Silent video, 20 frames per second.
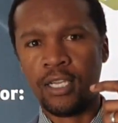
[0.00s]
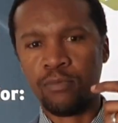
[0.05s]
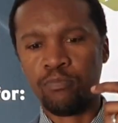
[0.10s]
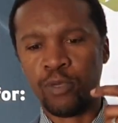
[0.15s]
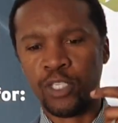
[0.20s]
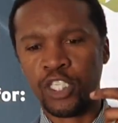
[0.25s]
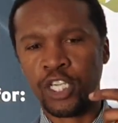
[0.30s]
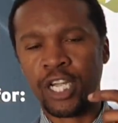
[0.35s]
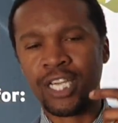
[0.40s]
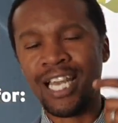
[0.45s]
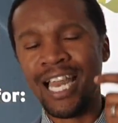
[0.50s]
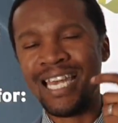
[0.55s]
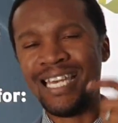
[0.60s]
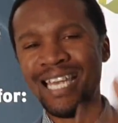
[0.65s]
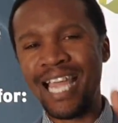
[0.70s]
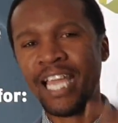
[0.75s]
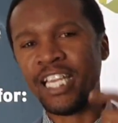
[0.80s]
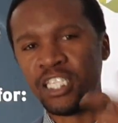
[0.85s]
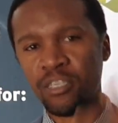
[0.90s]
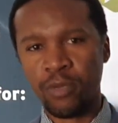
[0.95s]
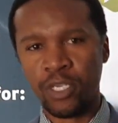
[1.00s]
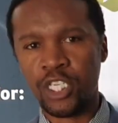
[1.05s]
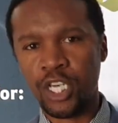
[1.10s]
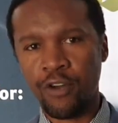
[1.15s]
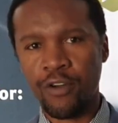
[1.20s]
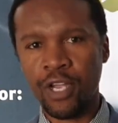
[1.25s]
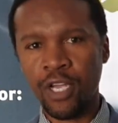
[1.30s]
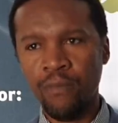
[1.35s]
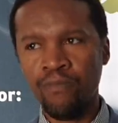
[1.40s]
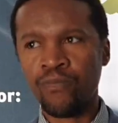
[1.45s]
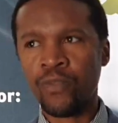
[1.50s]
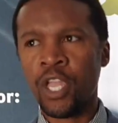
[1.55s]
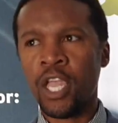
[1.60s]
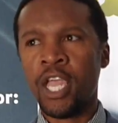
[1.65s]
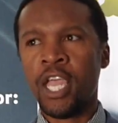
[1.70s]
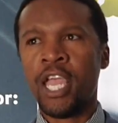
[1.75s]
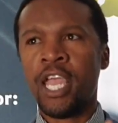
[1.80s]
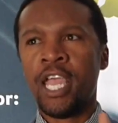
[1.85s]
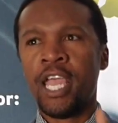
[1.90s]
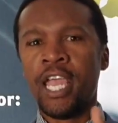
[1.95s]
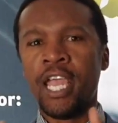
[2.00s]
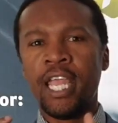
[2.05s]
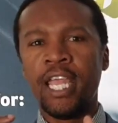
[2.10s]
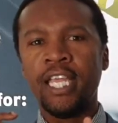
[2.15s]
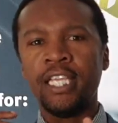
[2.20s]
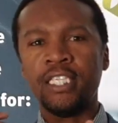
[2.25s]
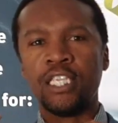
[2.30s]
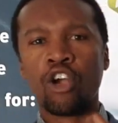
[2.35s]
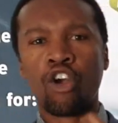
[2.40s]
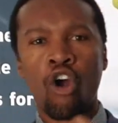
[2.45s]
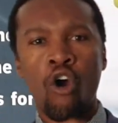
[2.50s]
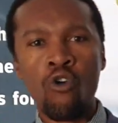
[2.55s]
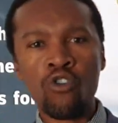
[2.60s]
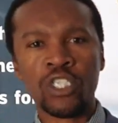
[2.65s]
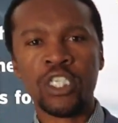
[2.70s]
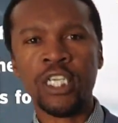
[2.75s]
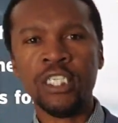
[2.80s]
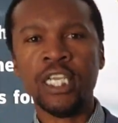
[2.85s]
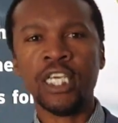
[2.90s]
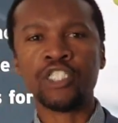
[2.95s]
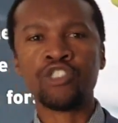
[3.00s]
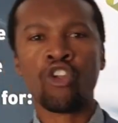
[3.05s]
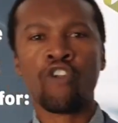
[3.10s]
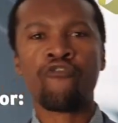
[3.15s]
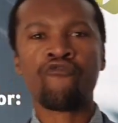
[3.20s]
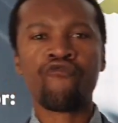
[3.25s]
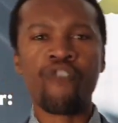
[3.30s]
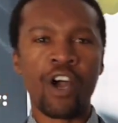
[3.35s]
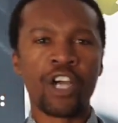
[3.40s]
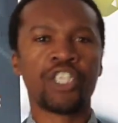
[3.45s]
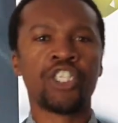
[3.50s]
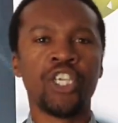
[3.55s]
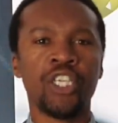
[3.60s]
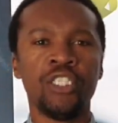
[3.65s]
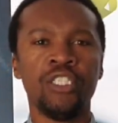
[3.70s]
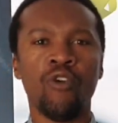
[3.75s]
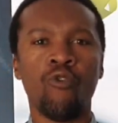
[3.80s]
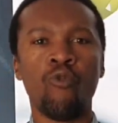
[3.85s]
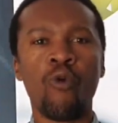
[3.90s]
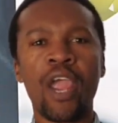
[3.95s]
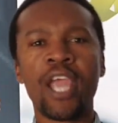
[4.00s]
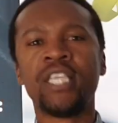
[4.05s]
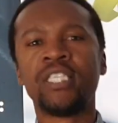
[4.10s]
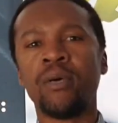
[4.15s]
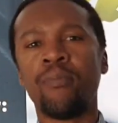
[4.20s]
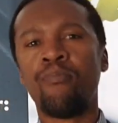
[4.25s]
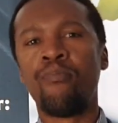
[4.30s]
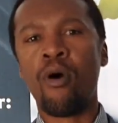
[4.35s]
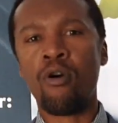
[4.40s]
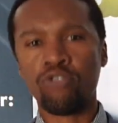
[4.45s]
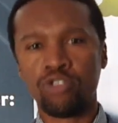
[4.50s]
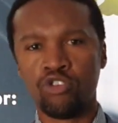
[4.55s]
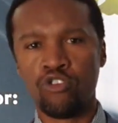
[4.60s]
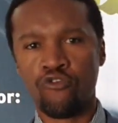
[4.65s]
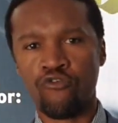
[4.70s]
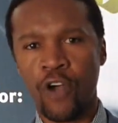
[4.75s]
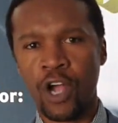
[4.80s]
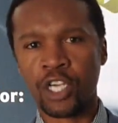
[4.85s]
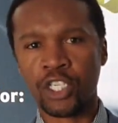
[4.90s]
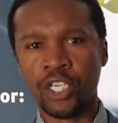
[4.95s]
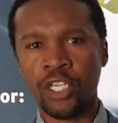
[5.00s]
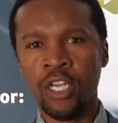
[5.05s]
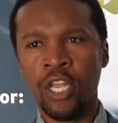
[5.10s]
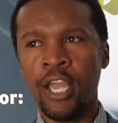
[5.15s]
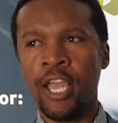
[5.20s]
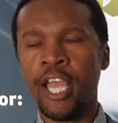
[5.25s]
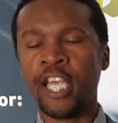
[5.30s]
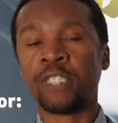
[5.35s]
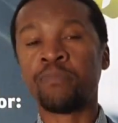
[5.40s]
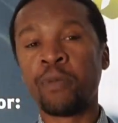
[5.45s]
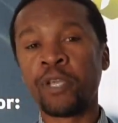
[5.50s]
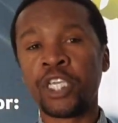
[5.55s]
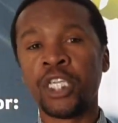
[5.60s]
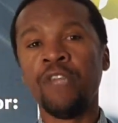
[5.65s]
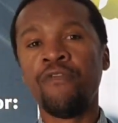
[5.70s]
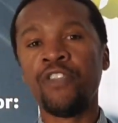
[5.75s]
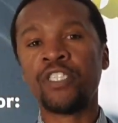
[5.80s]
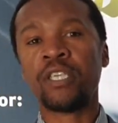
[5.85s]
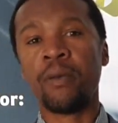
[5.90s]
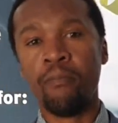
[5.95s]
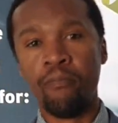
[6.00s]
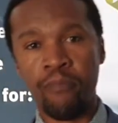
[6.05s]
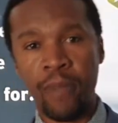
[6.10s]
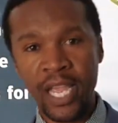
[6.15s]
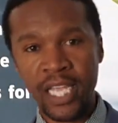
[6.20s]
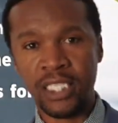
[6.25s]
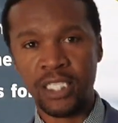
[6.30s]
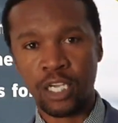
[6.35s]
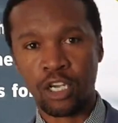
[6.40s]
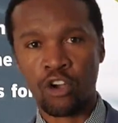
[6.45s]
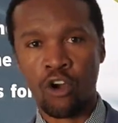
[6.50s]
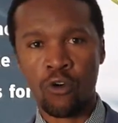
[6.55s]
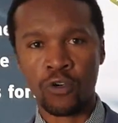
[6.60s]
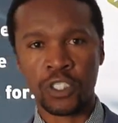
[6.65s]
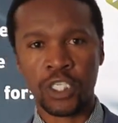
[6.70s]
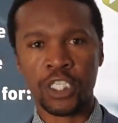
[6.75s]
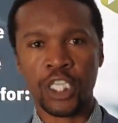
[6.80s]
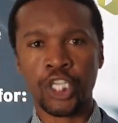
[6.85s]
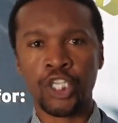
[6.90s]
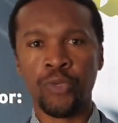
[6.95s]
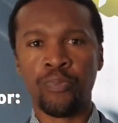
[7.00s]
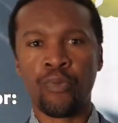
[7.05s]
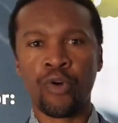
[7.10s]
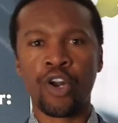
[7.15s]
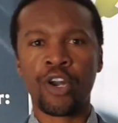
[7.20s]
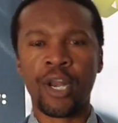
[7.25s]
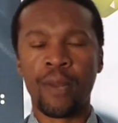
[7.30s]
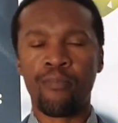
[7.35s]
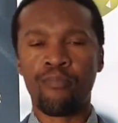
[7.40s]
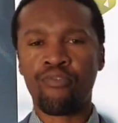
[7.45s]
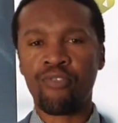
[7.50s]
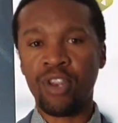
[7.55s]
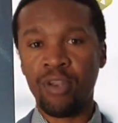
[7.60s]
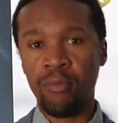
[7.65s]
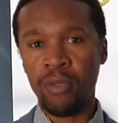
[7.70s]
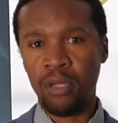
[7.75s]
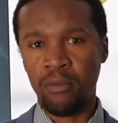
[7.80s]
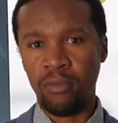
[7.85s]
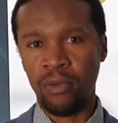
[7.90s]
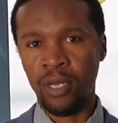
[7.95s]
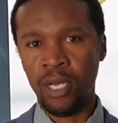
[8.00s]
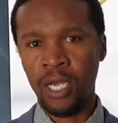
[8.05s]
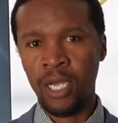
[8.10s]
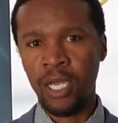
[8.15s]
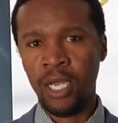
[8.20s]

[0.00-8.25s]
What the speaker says: particular lens material, the coating does not function the way it's supposed to function, especially if it's a basic coating that you put on a premium,